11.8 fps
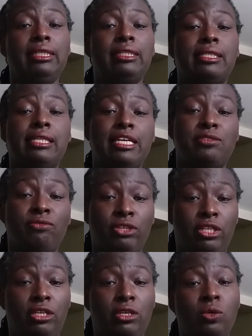The next
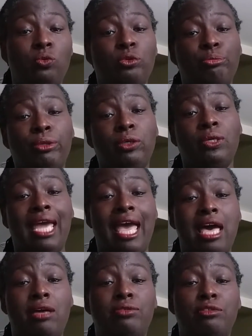video will be on
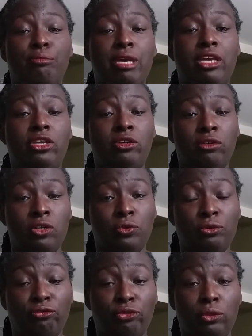how to make your own
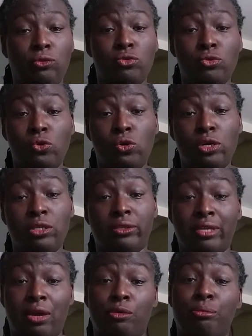infused oil, or
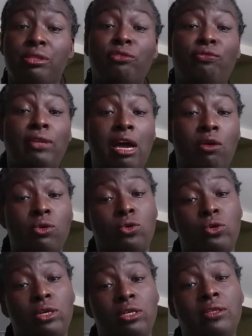that will be the flower
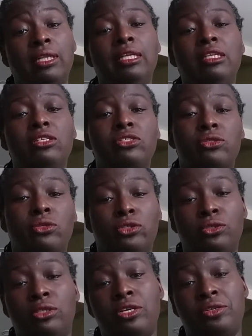oil. So
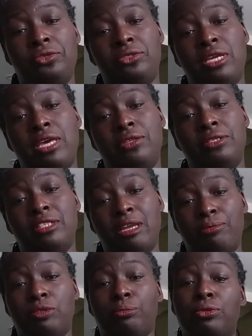you'll understand the
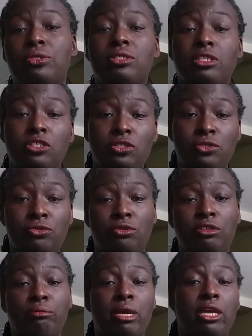steps and procedures. You can